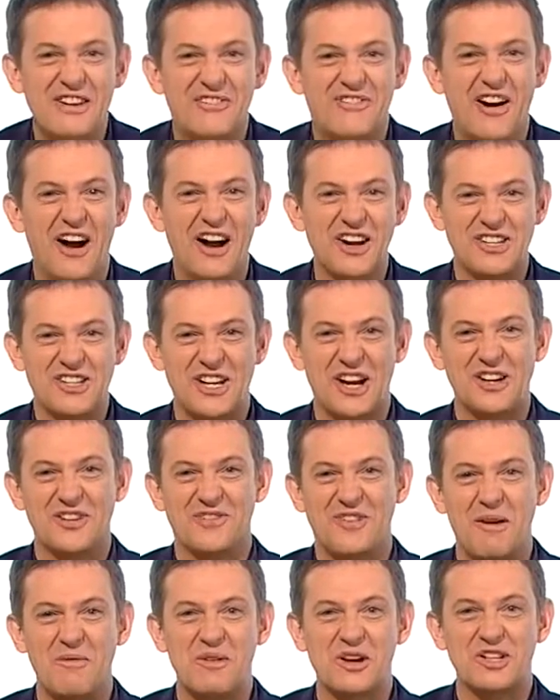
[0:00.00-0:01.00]
the far show's
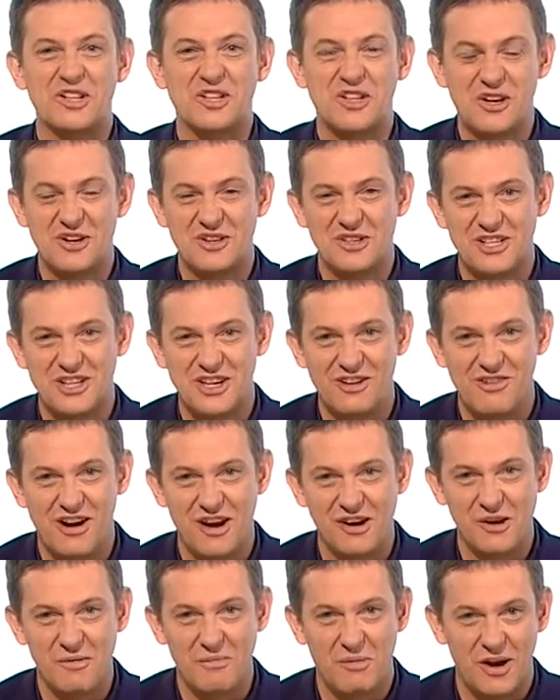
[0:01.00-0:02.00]
fabulous QC
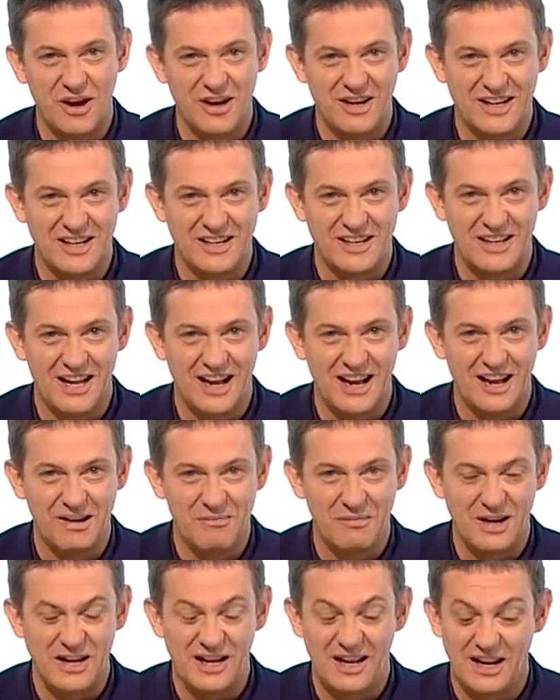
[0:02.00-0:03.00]
Rowley Burke in there,
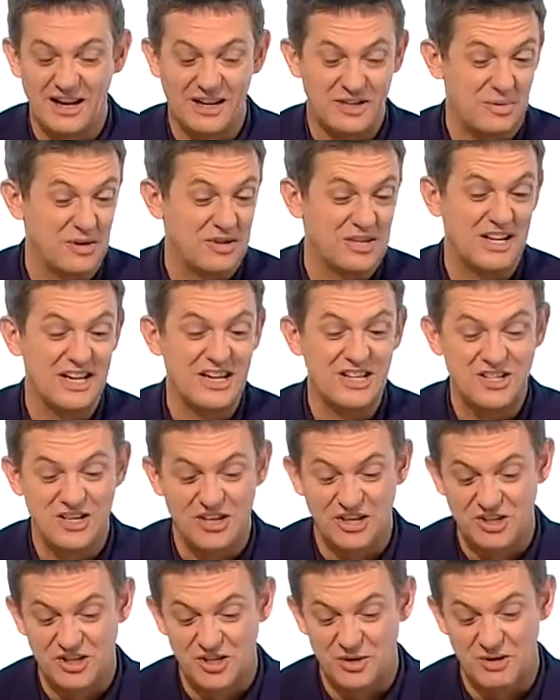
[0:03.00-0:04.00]
but I suppose at least you
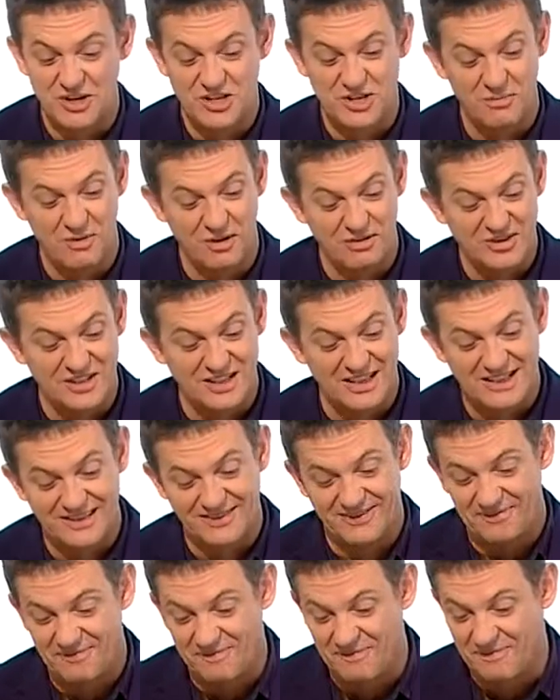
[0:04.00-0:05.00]
can switch him off, Steve.